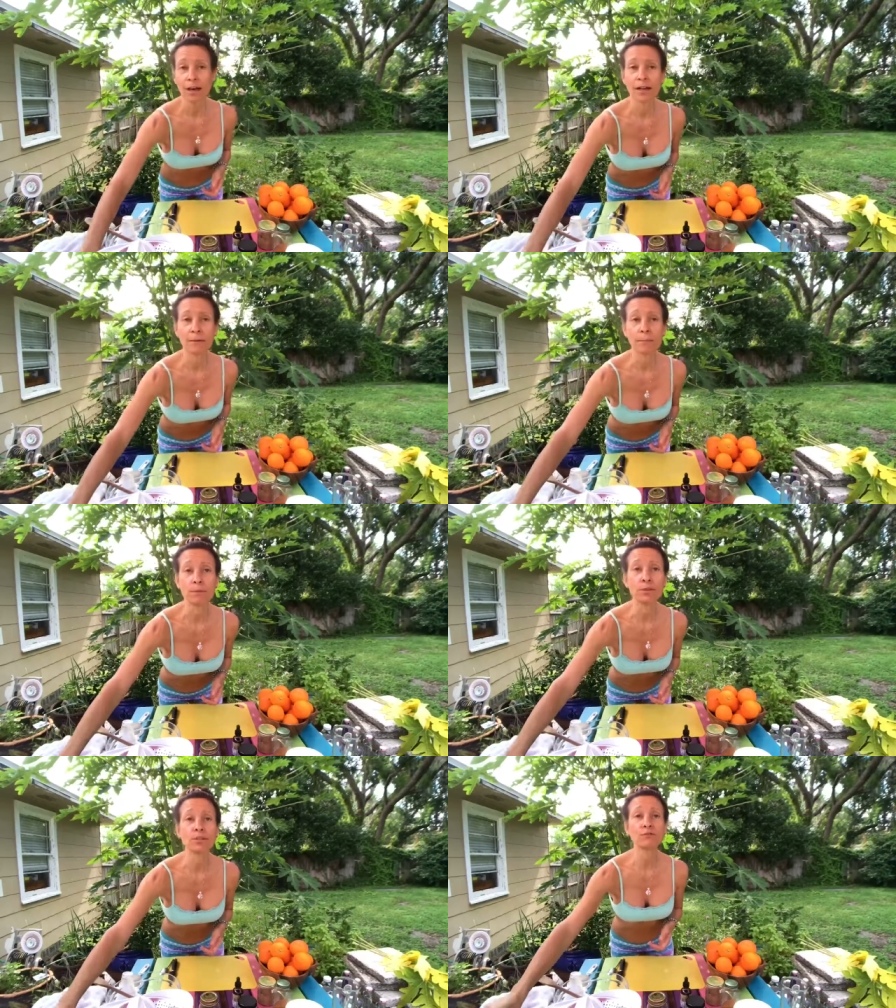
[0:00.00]
a, a,
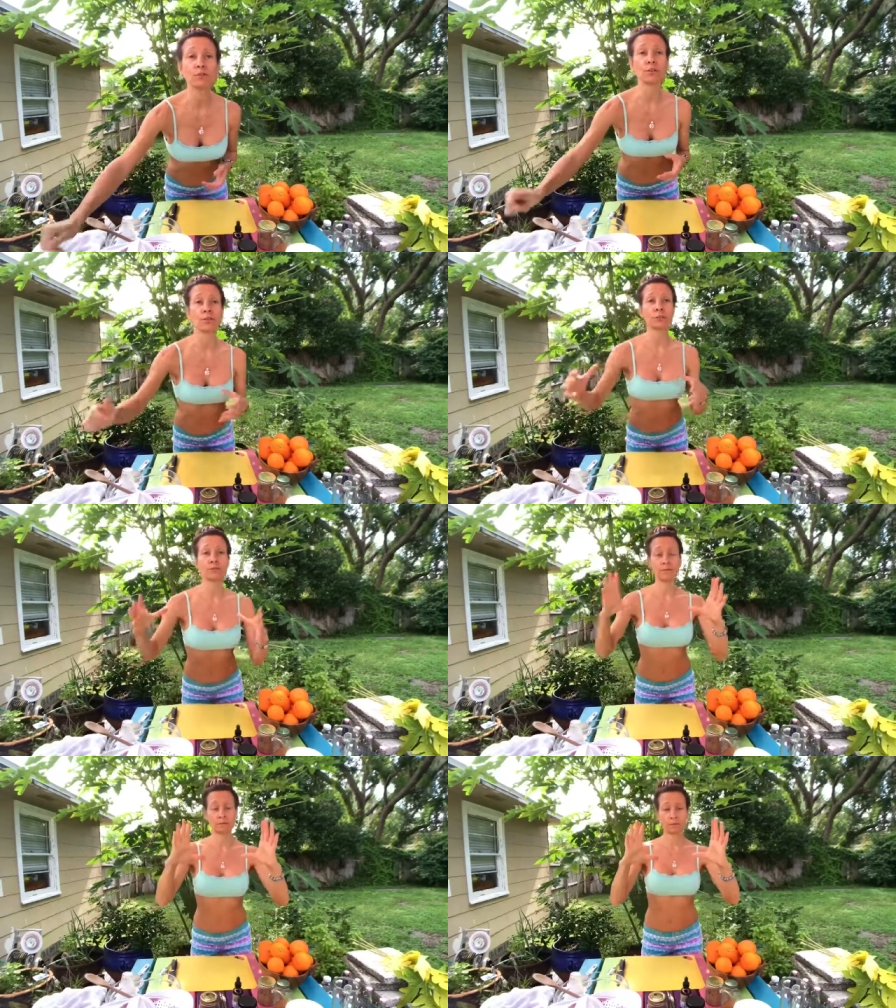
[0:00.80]
beautiful
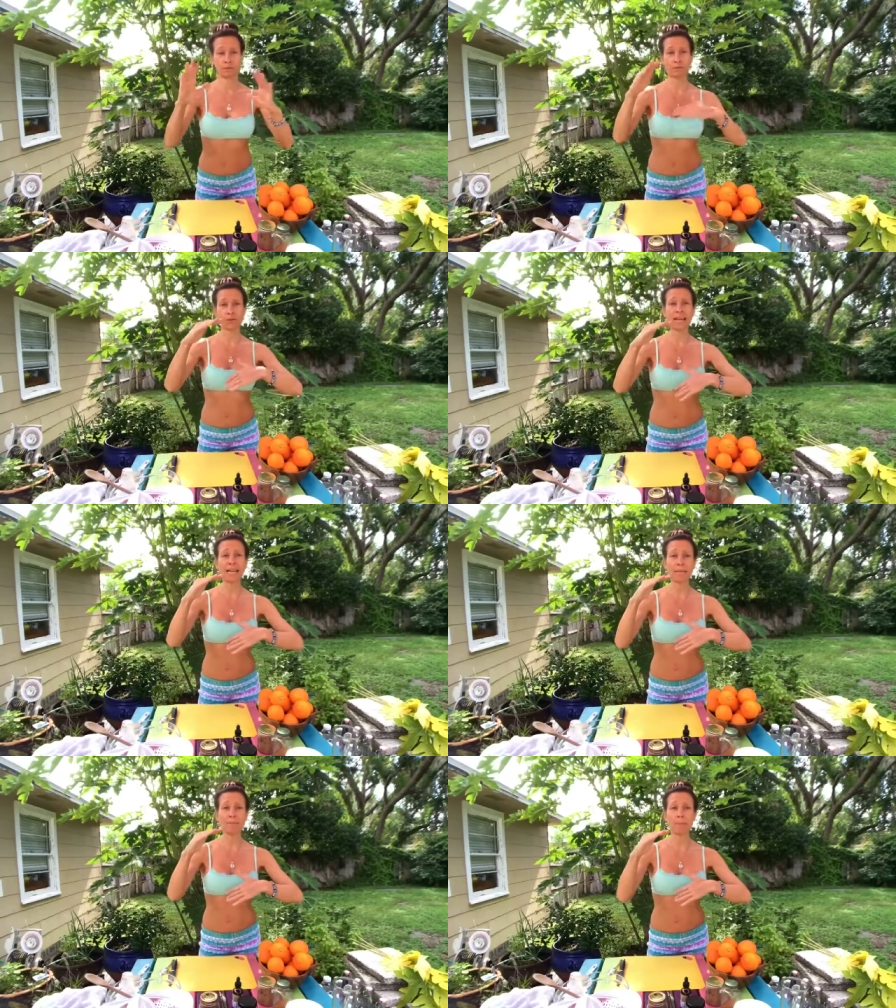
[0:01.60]

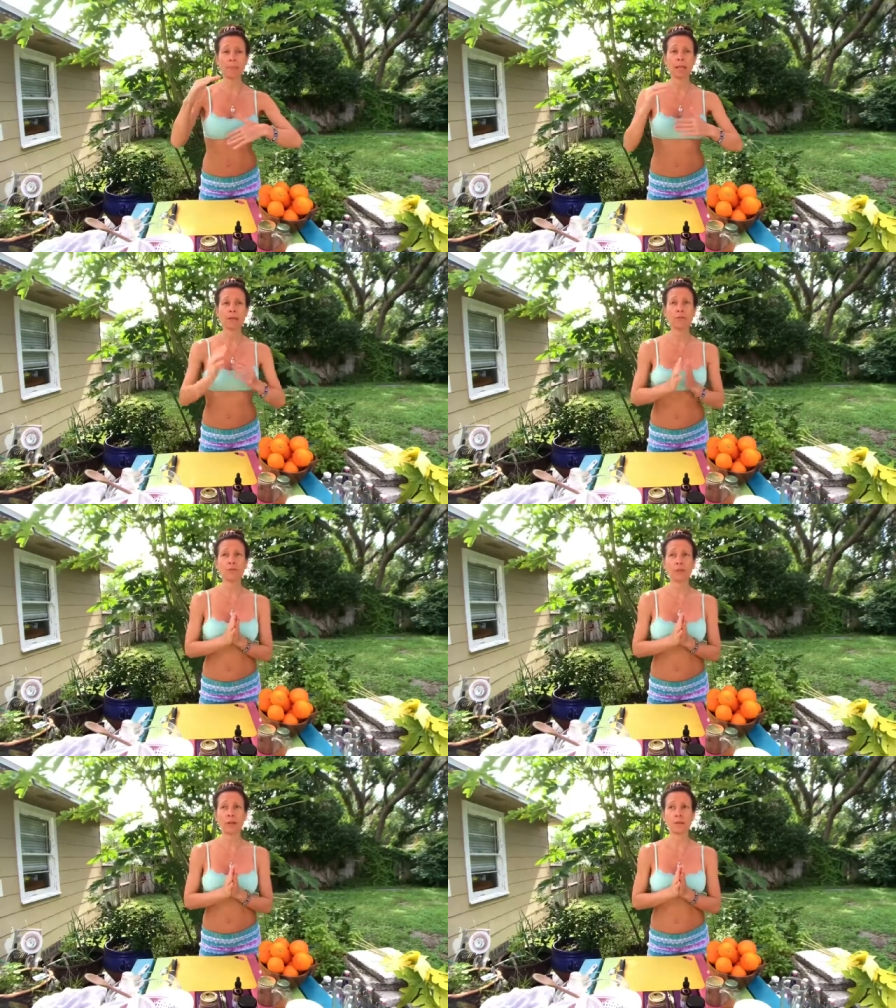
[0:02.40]
frame
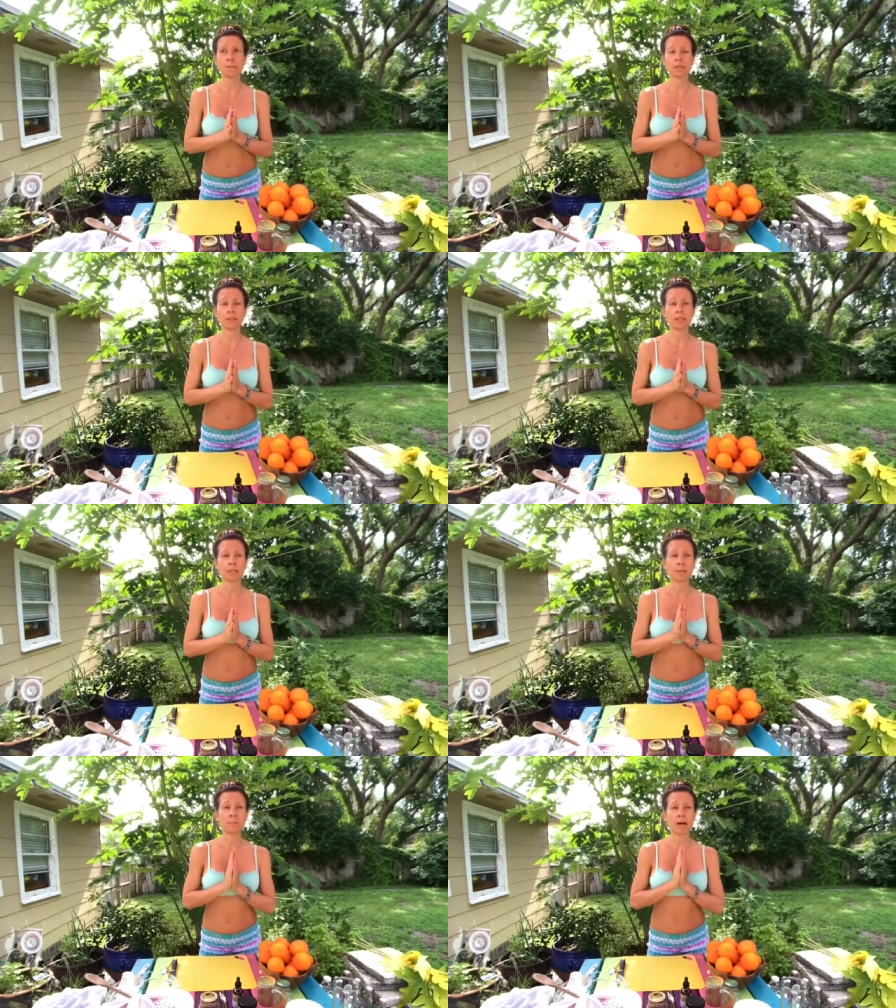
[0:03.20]
from
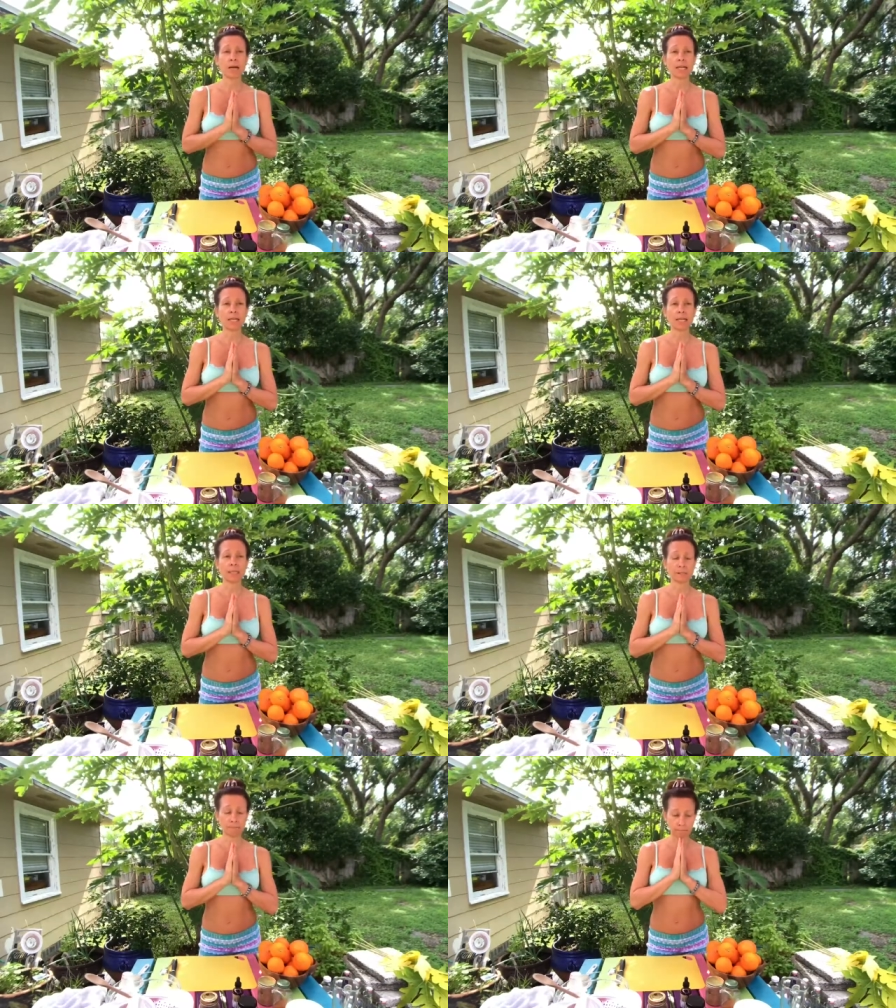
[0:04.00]
my
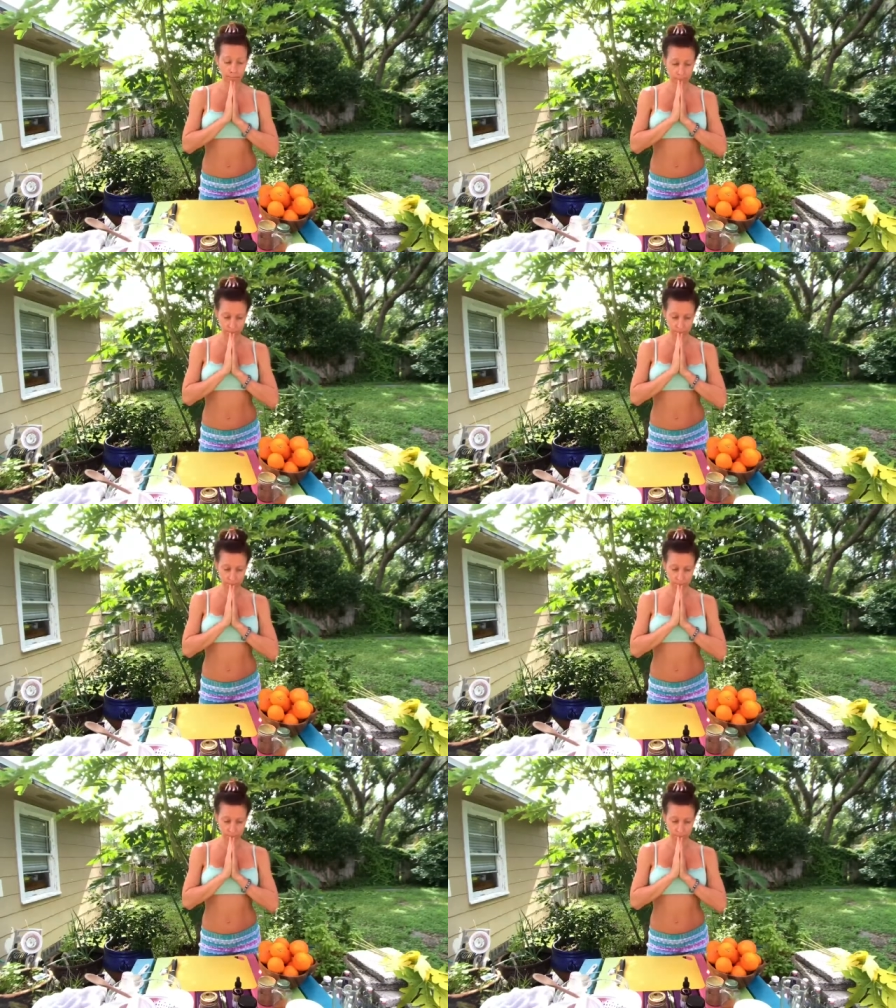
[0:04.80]
um,